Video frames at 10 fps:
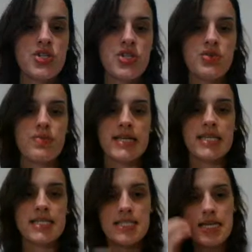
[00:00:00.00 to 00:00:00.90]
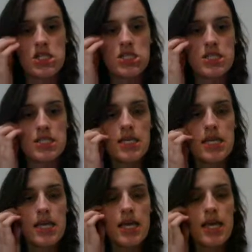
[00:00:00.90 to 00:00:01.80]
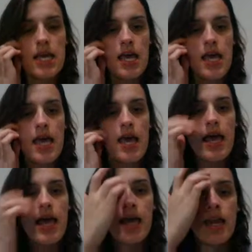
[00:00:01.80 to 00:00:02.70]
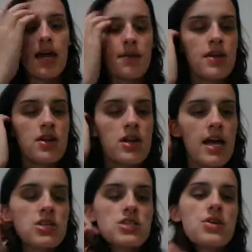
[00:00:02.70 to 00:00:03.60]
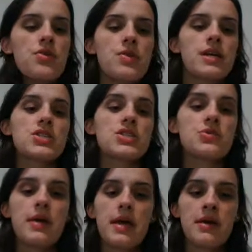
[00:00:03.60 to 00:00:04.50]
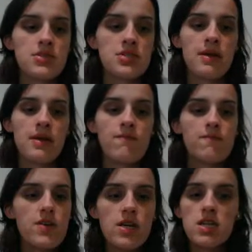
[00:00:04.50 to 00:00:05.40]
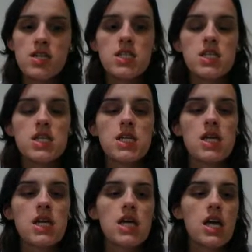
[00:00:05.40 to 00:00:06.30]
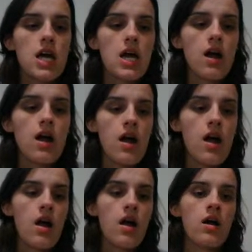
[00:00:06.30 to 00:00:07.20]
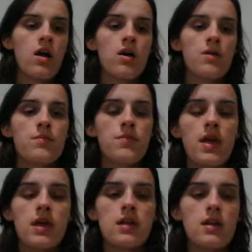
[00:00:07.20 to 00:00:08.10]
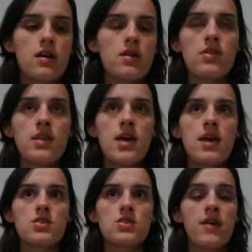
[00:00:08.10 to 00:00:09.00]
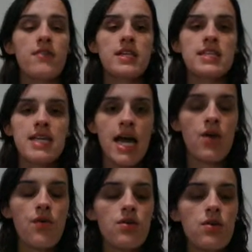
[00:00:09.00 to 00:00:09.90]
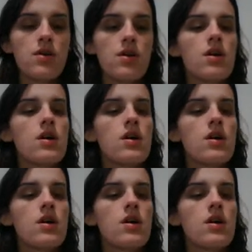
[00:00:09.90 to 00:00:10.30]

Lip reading: to my destination city, and I plan on actually going to Amsterdam first, and then driving down.